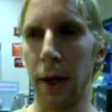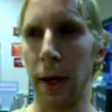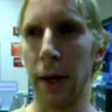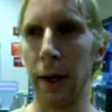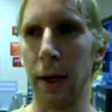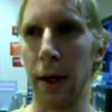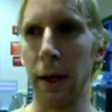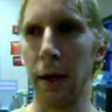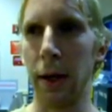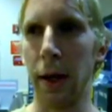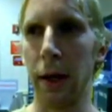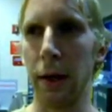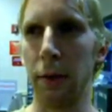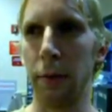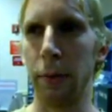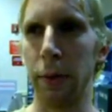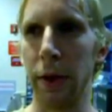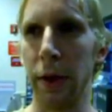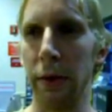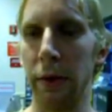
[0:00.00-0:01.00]
Well,
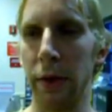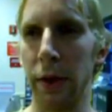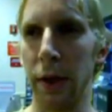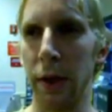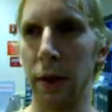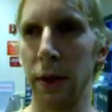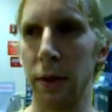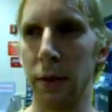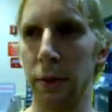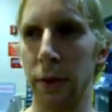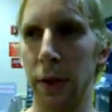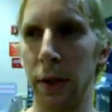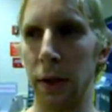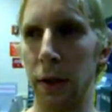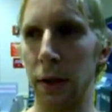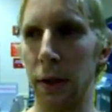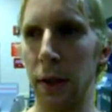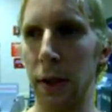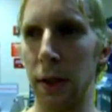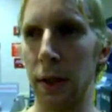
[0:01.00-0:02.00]
I don't believe that
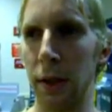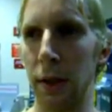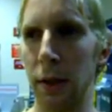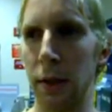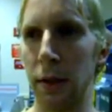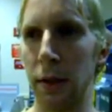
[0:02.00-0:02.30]
Israel